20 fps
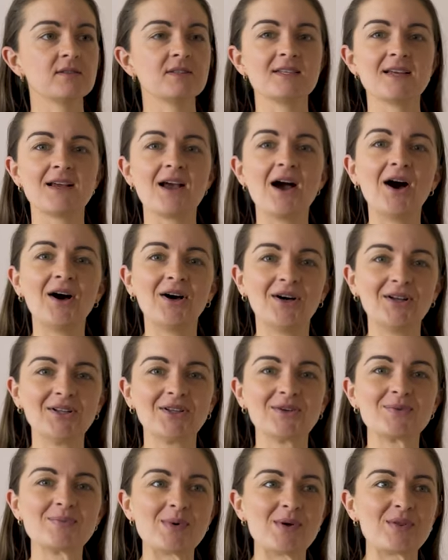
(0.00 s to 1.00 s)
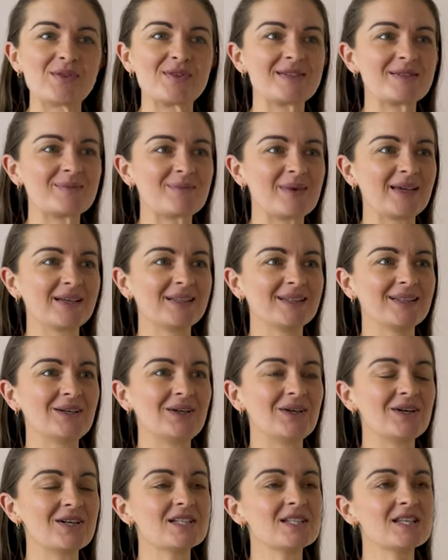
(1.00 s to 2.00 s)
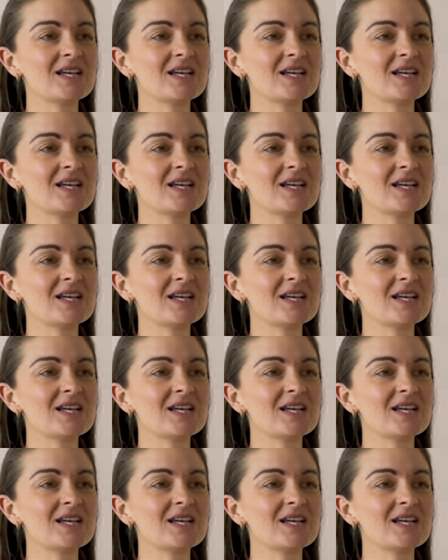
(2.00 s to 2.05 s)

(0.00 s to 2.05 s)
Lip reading: The color bothers me a lot.